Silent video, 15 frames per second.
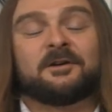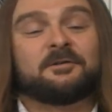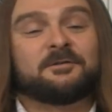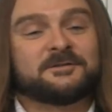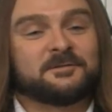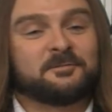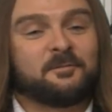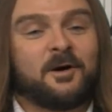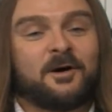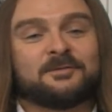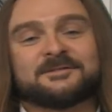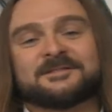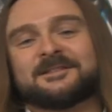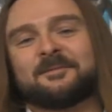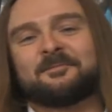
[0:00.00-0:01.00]
who's the
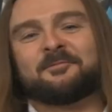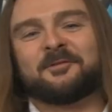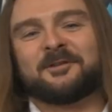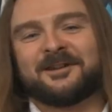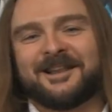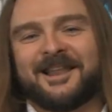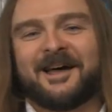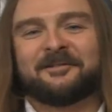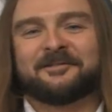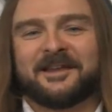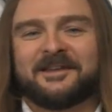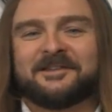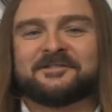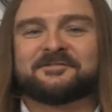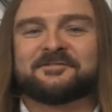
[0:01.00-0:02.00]
world's number one cloud
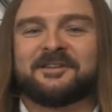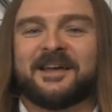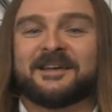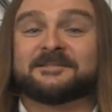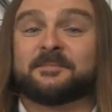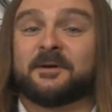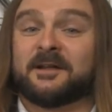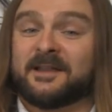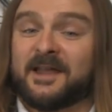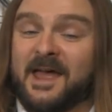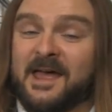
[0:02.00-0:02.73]
industry expert